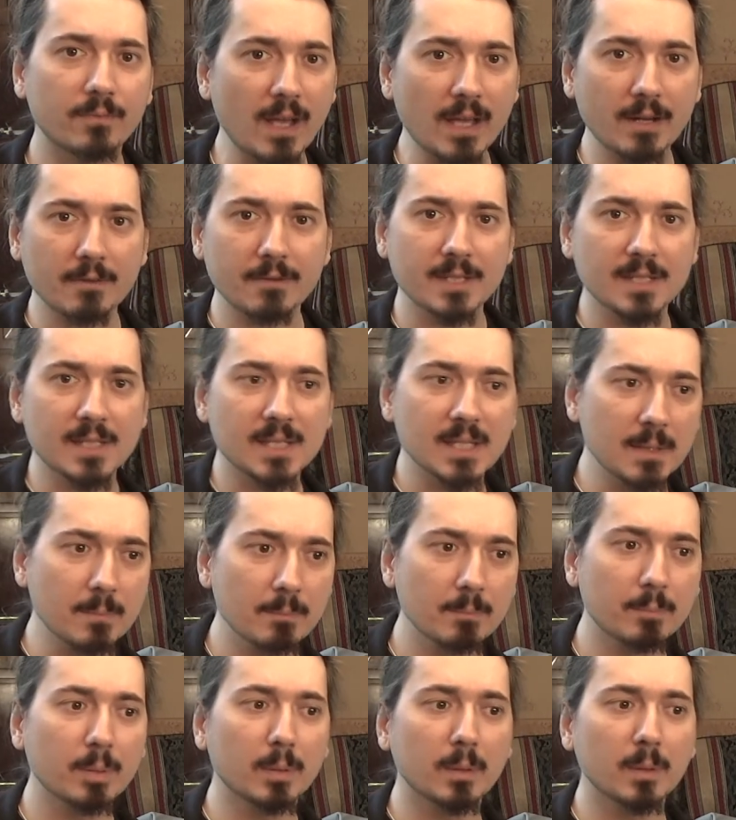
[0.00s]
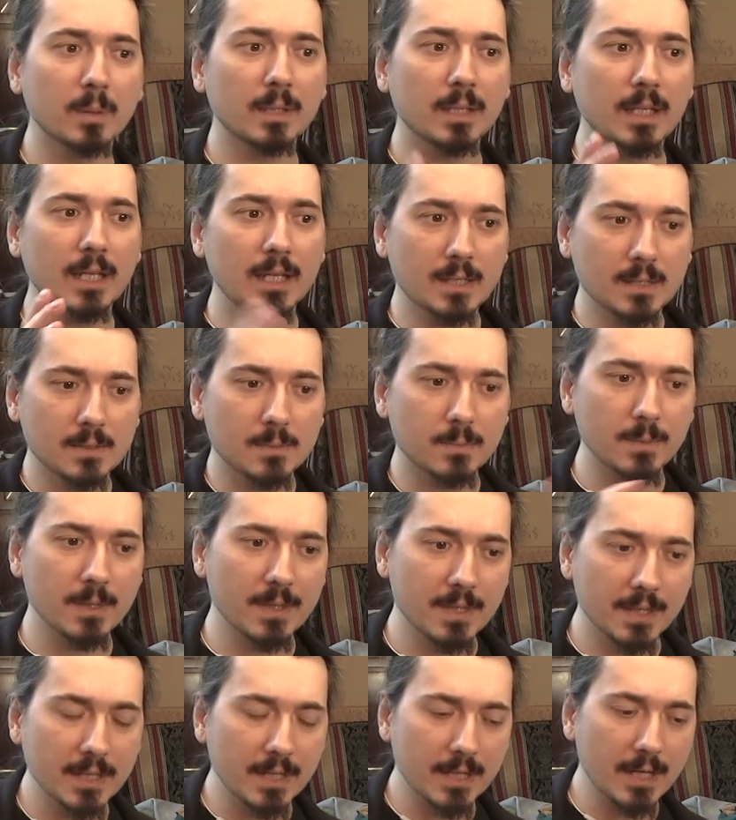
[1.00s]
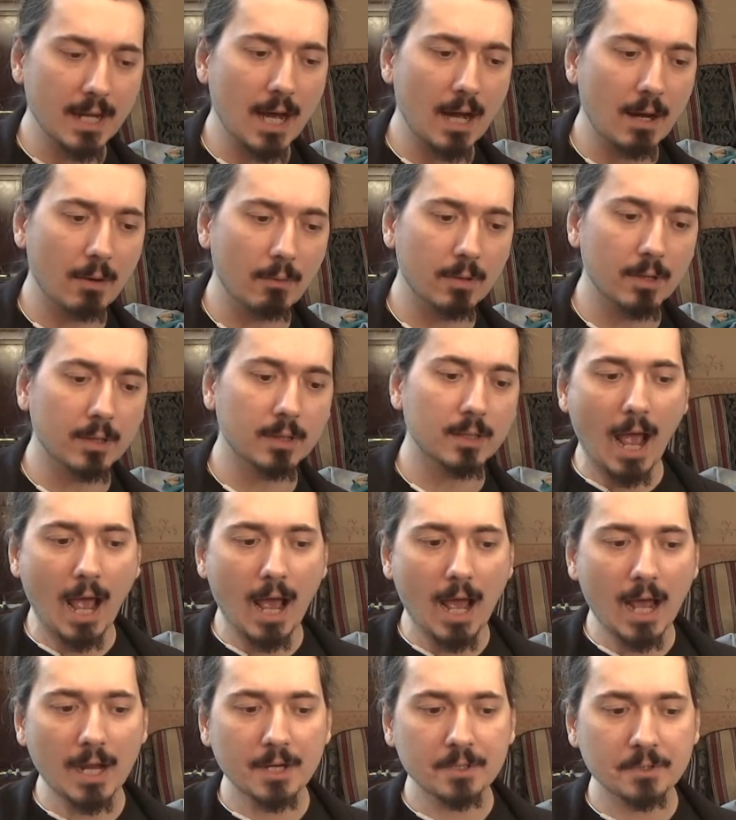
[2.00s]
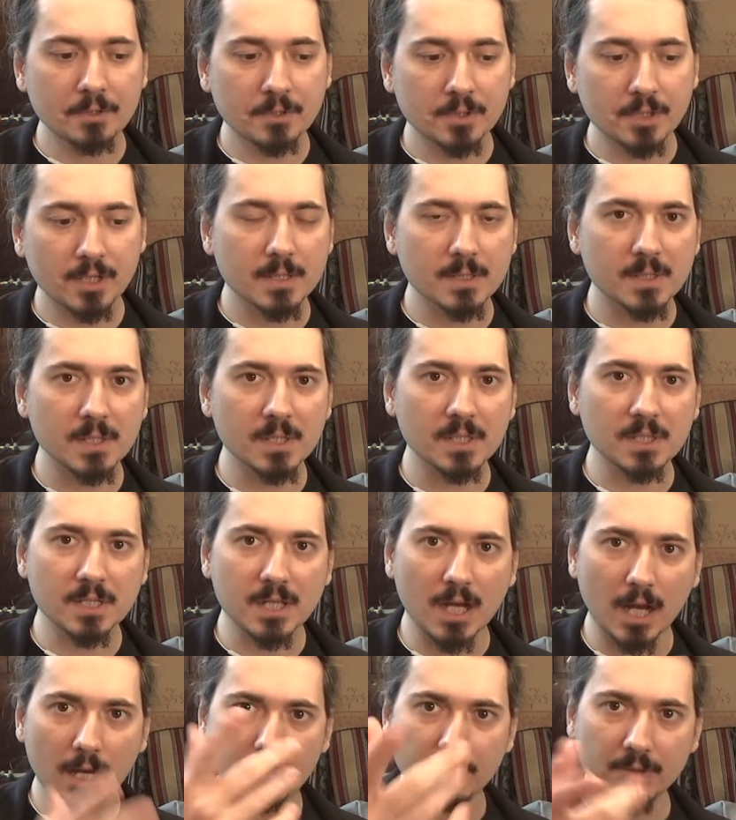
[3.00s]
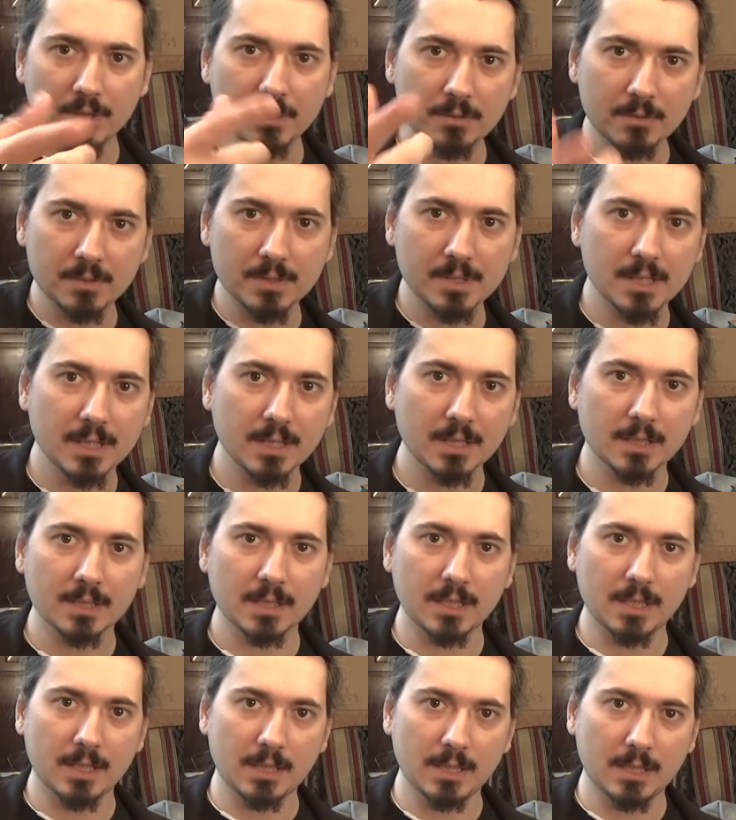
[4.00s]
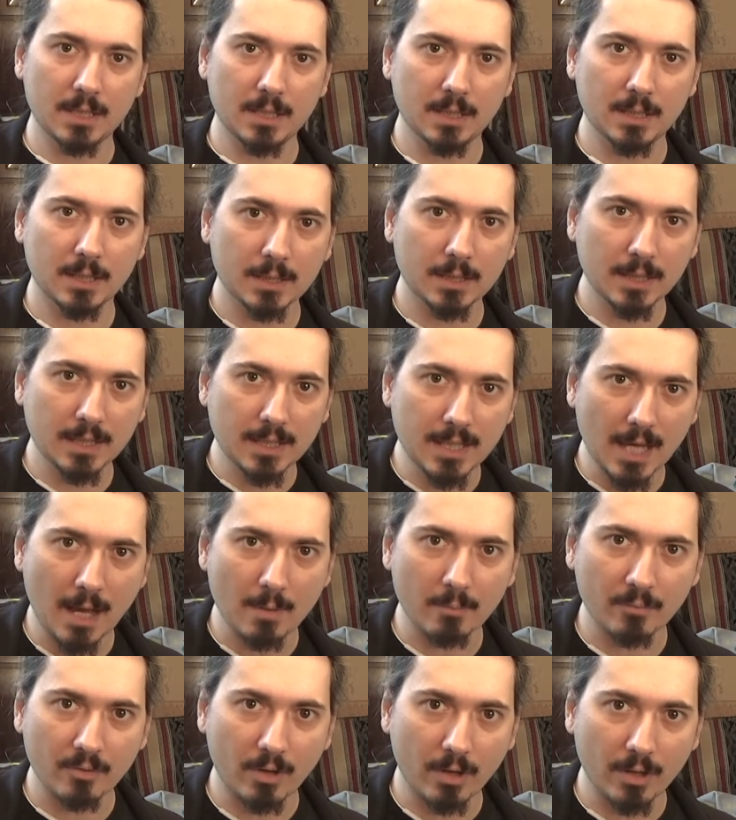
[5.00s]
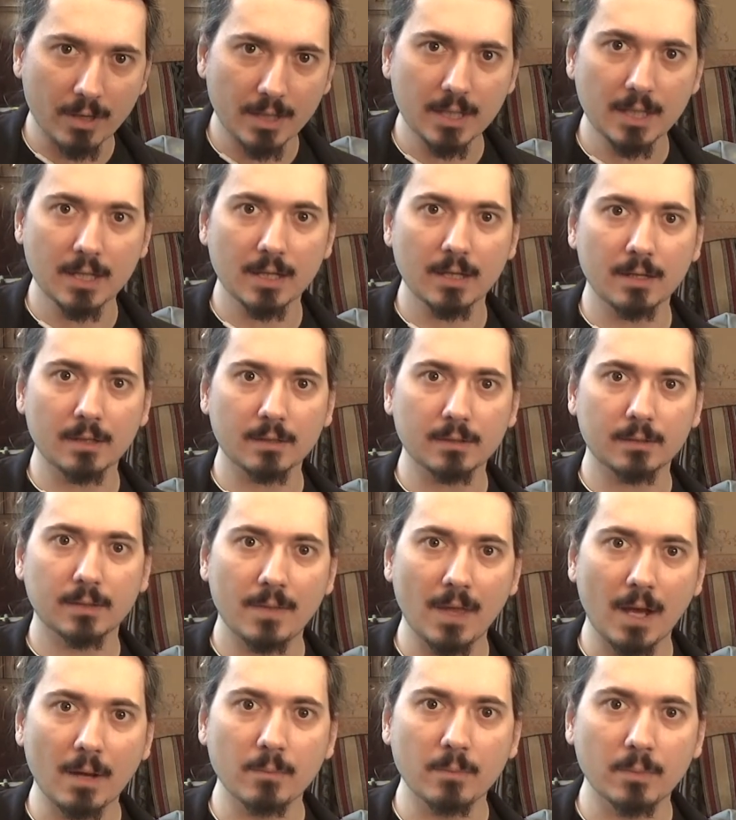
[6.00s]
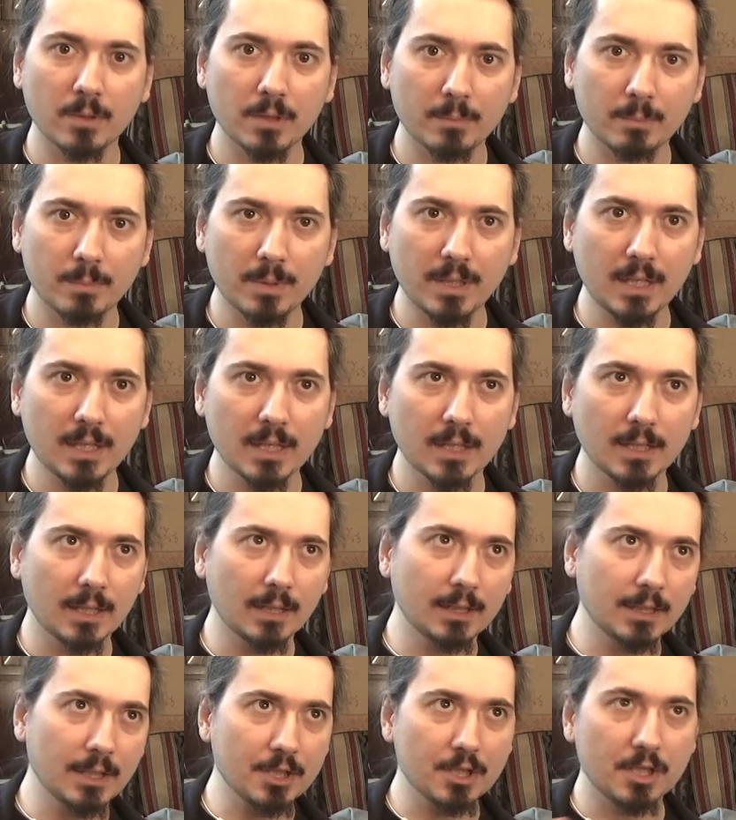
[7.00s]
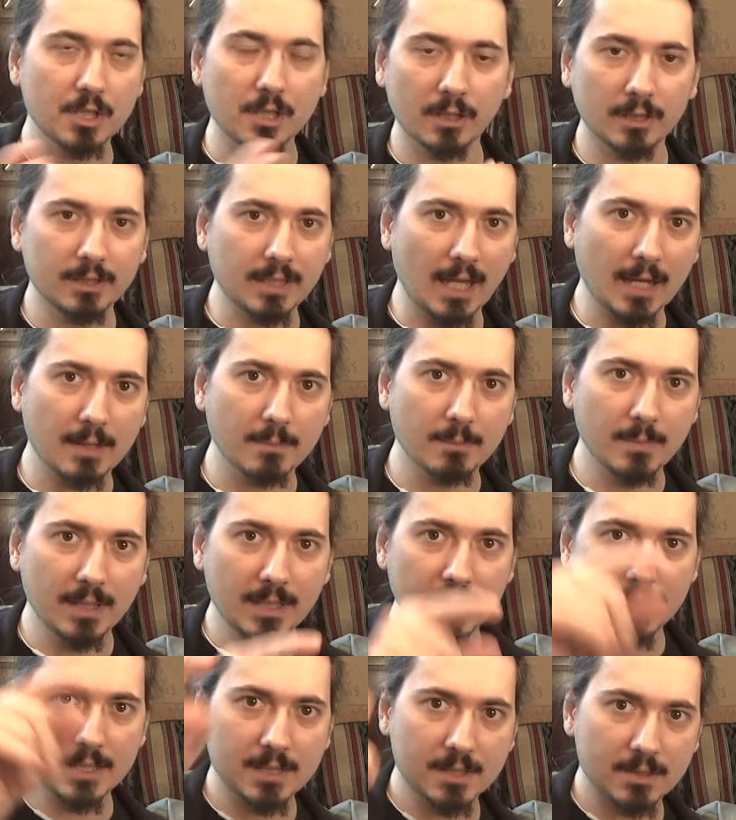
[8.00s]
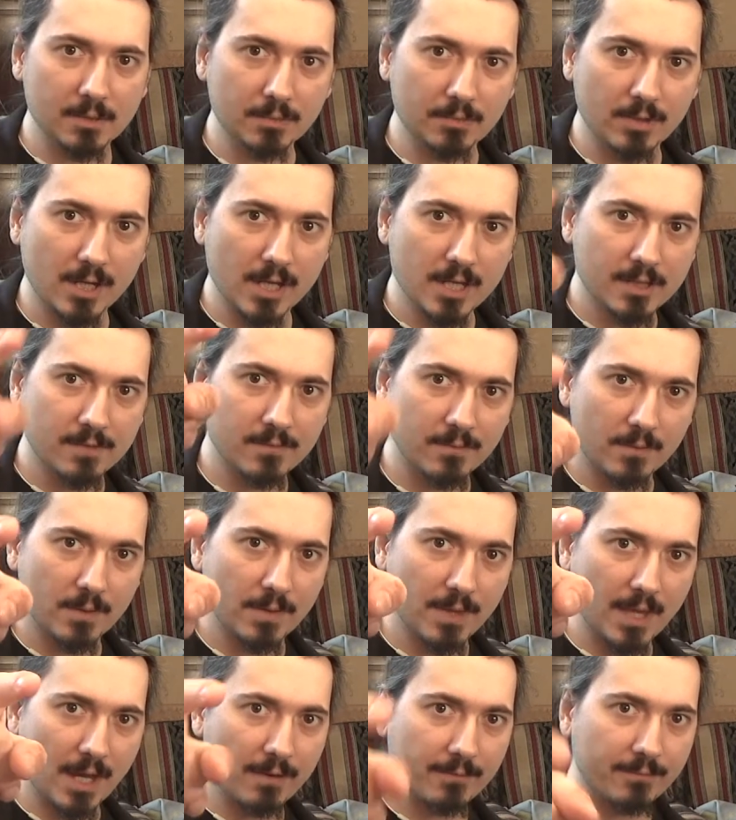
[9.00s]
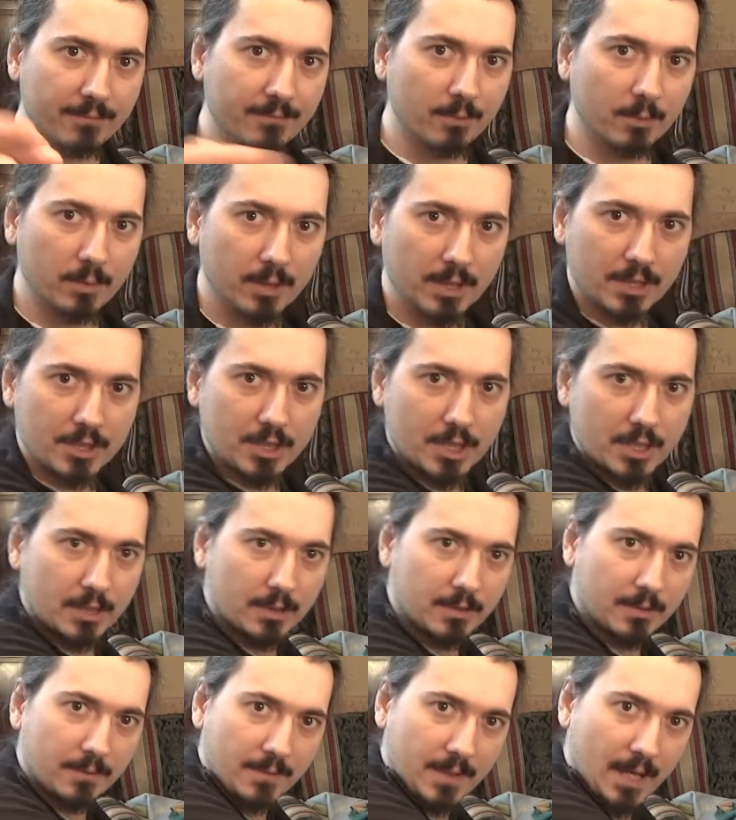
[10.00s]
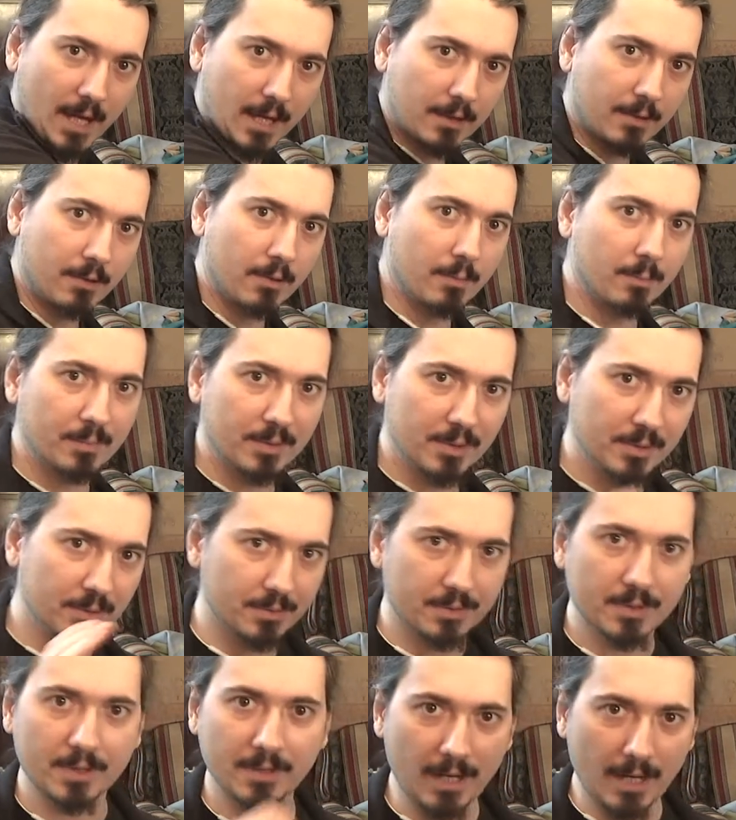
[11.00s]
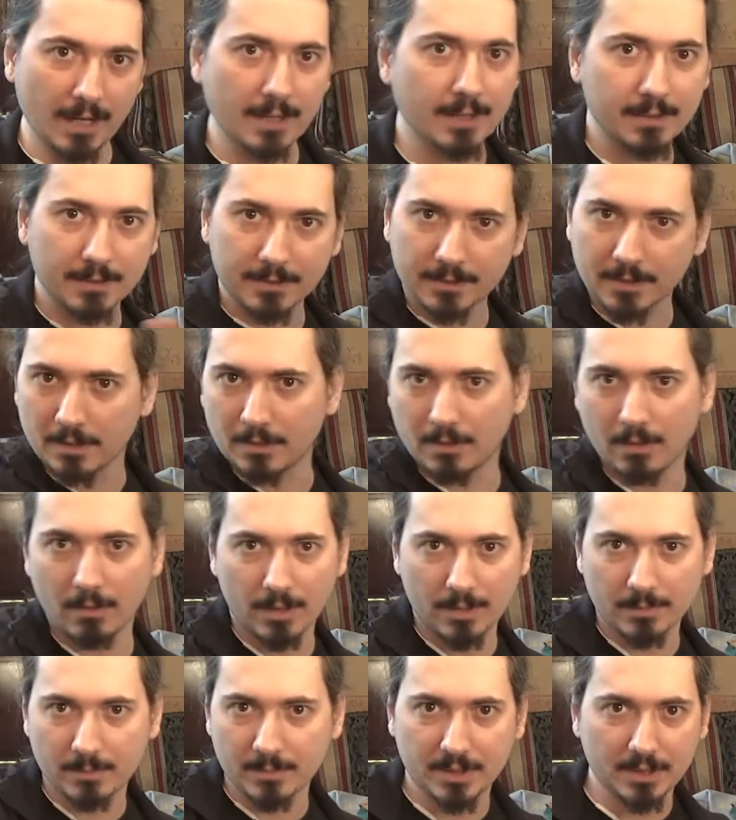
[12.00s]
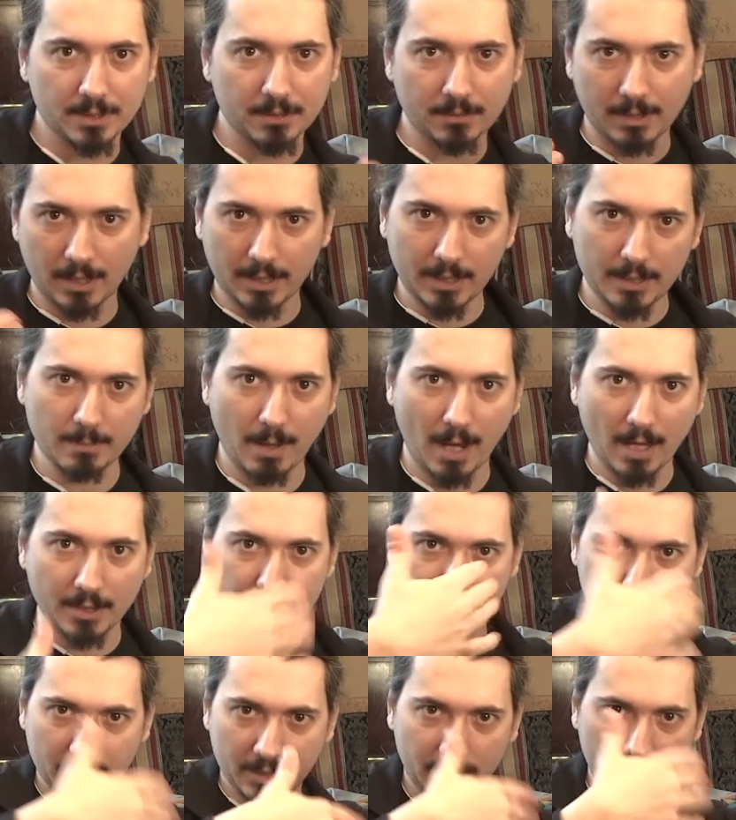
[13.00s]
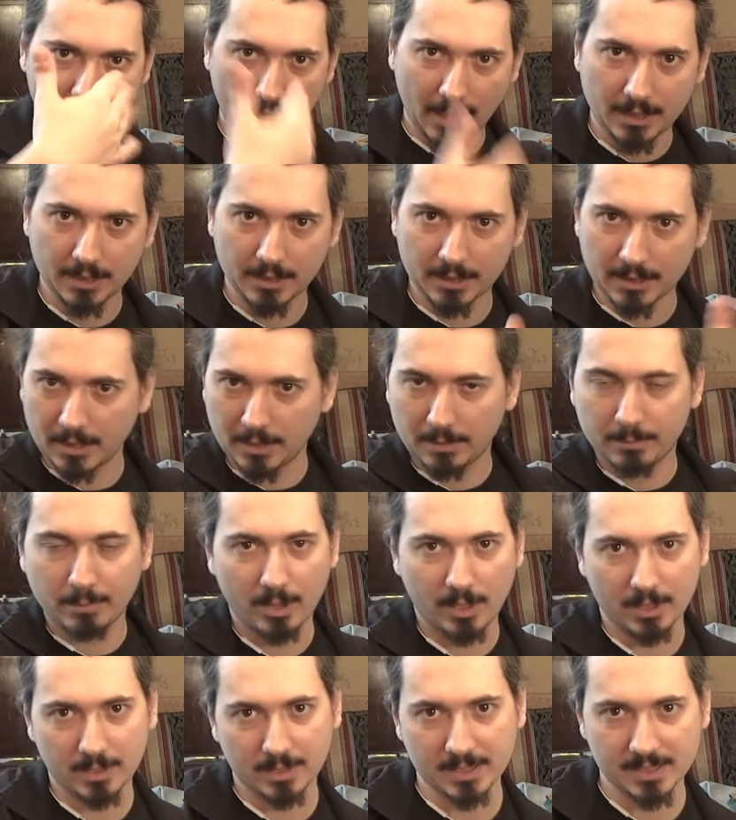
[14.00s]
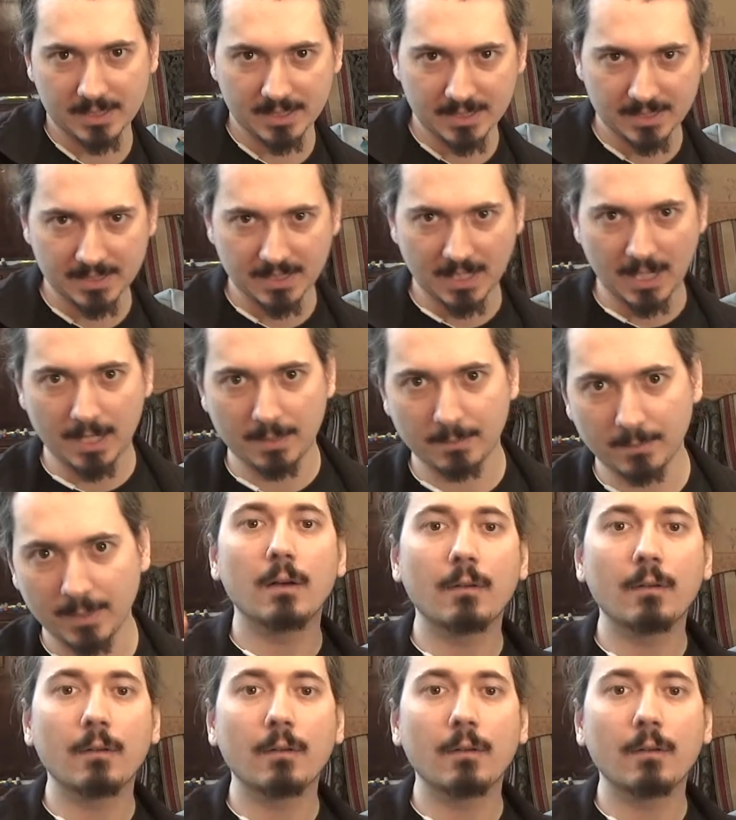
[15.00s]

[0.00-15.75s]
Very simple. It's within an hour. And since I'm using the camera here, that would be an additional 10 minutes to transfer that footage into that computer. And, you can imagine the editing part is the same.